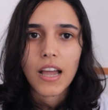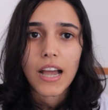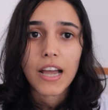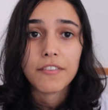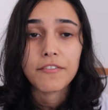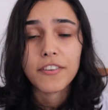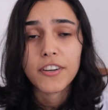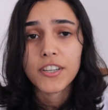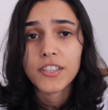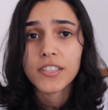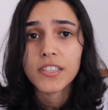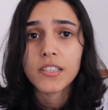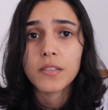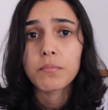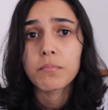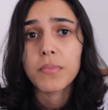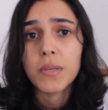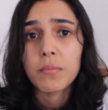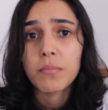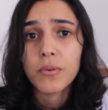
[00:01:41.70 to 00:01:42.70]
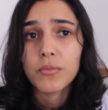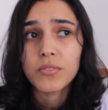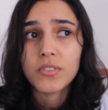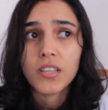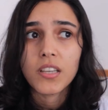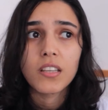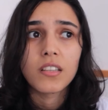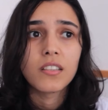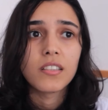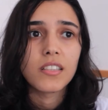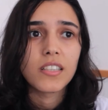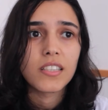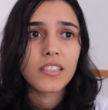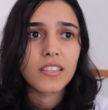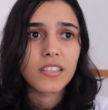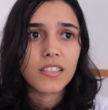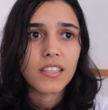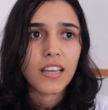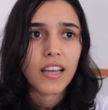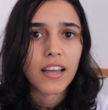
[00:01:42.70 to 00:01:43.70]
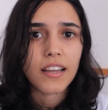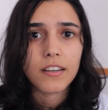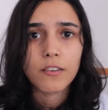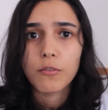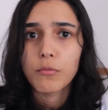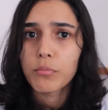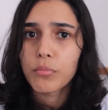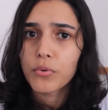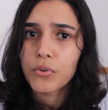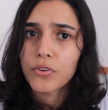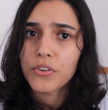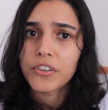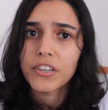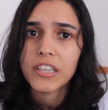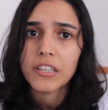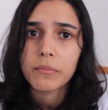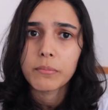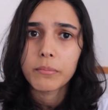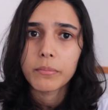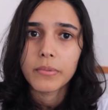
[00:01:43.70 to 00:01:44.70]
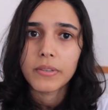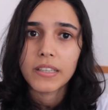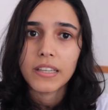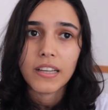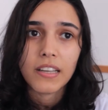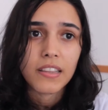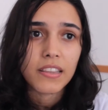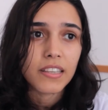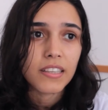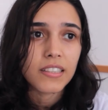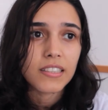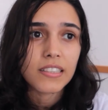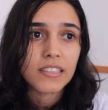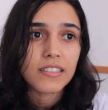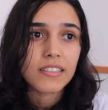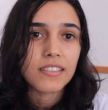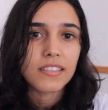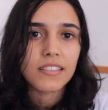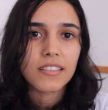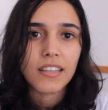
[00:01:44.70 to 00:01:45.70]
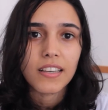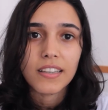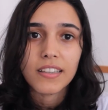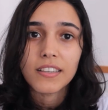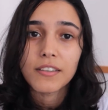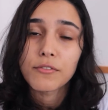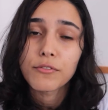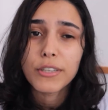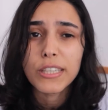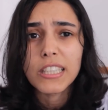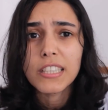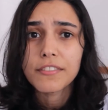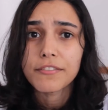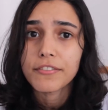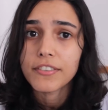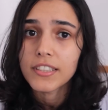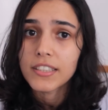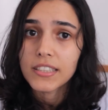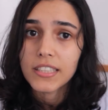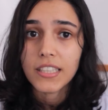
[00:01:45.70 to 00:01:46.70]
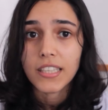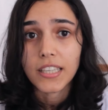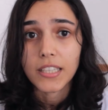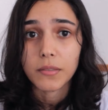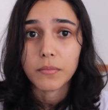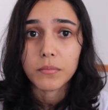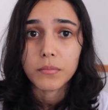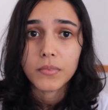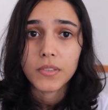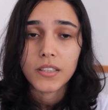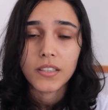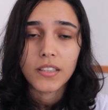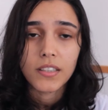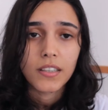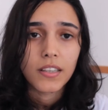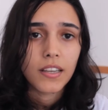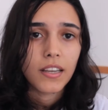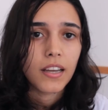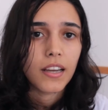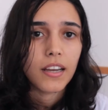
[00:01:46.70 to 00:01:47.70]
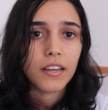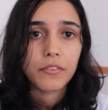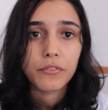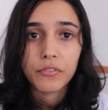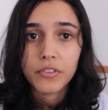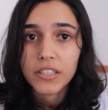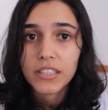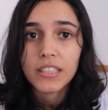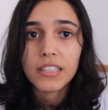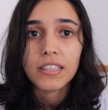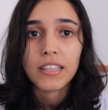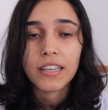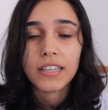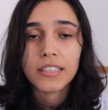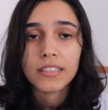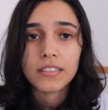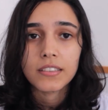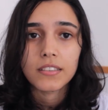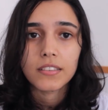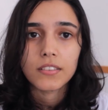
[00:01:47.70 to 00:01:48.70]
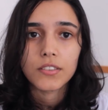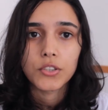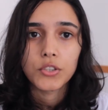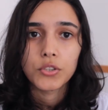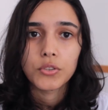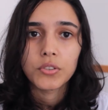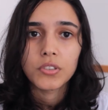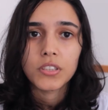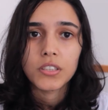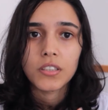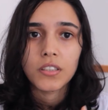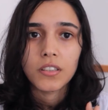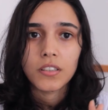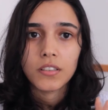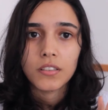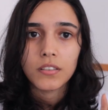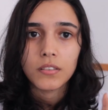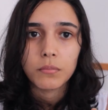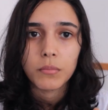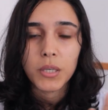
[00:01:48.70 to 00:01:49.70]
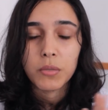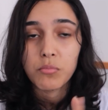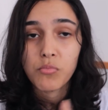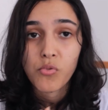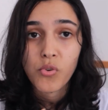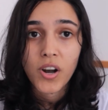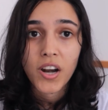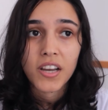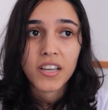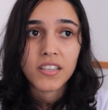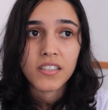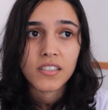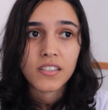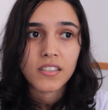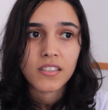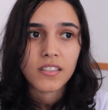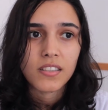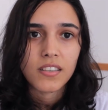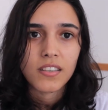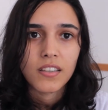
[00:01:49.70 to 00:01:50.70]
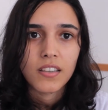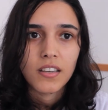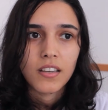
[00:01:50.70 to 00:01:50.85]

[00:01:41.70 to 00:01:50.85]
I've heard some people saying it's kind of boring, but I think it's like a really fun game. I really like using Memrise.